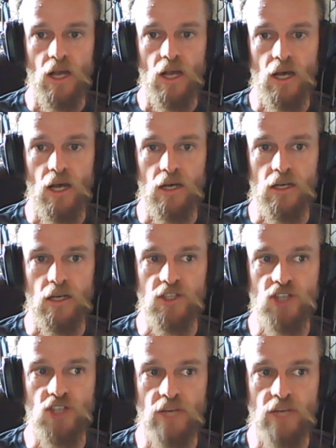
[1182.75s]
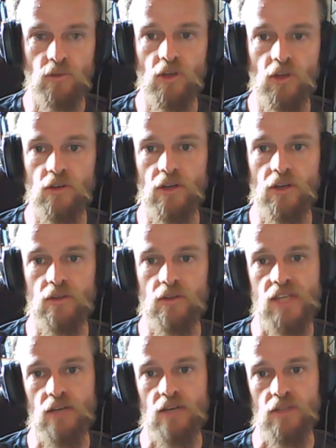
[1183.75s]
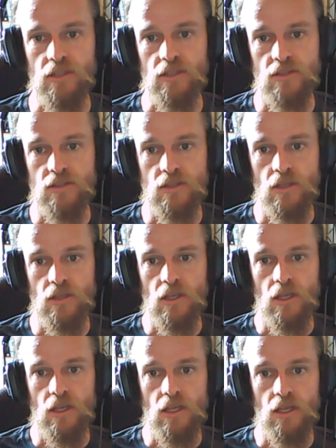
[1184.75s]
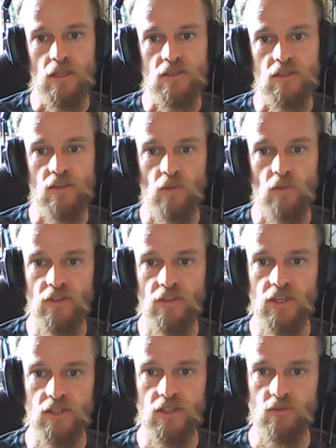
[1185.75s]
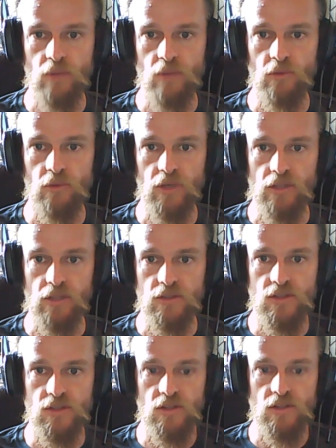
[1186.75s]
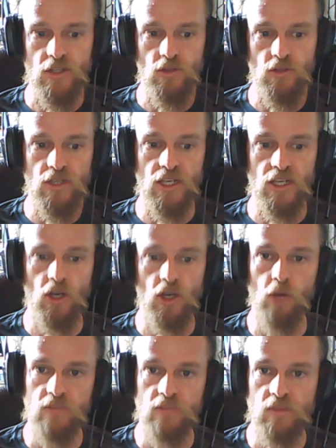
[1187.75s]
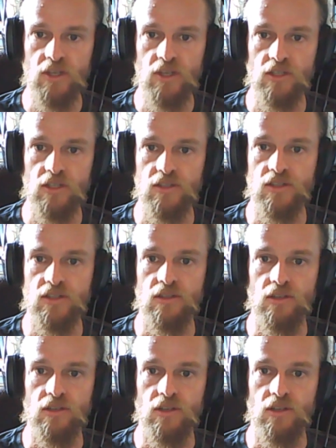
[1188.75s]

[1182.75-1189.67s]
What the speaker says: a general note that I'll say on these is that one thing you need to remember is that you can get a comm specialist